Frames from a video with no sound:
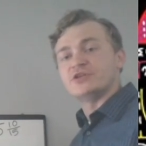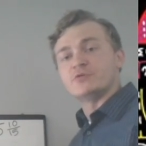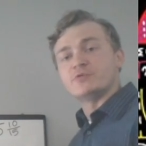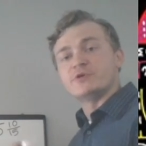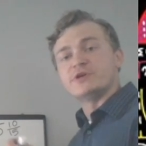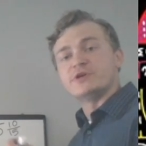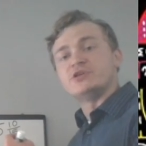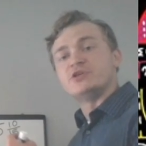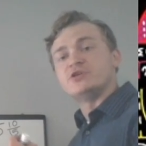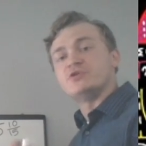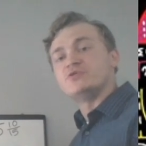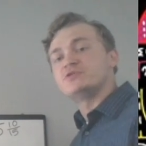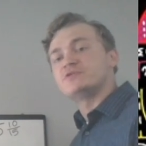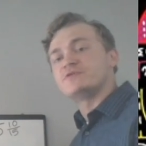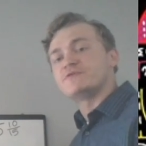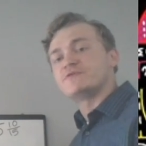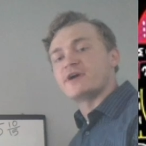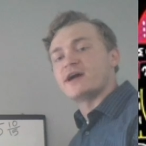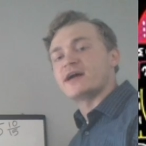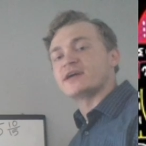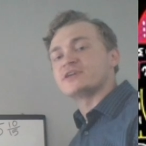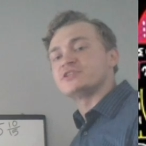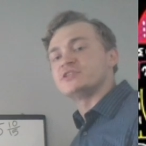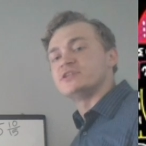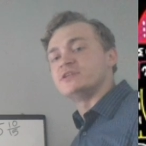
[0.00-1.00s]
the reduced
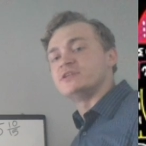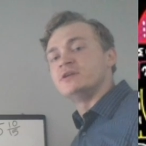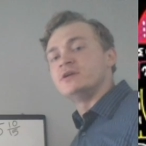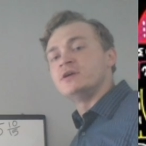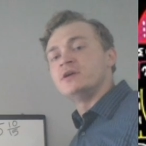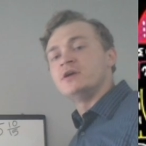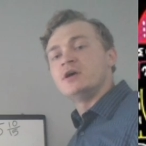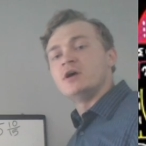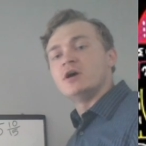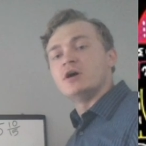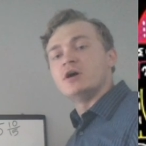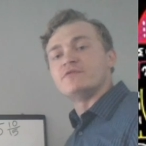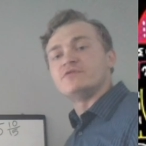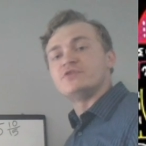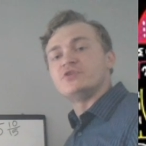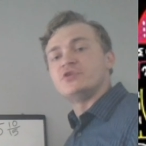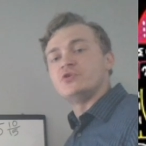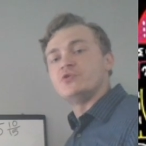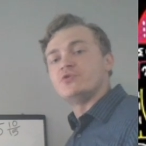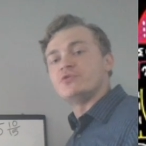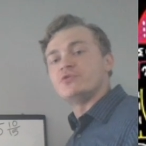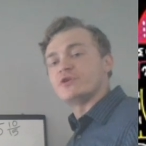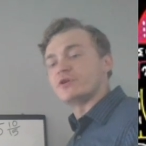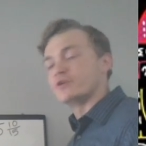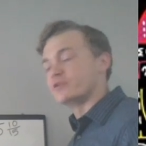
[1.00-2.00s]
fraction of
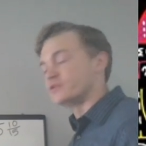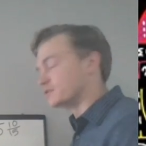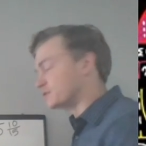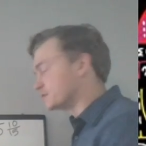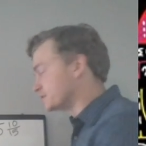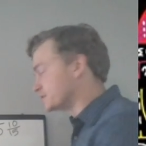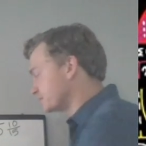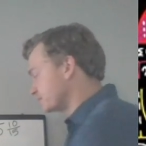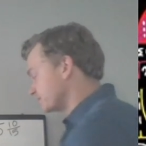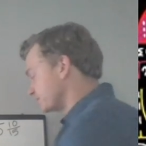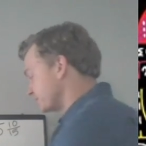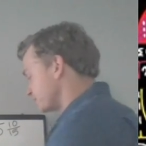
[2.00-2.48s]
2 thirds.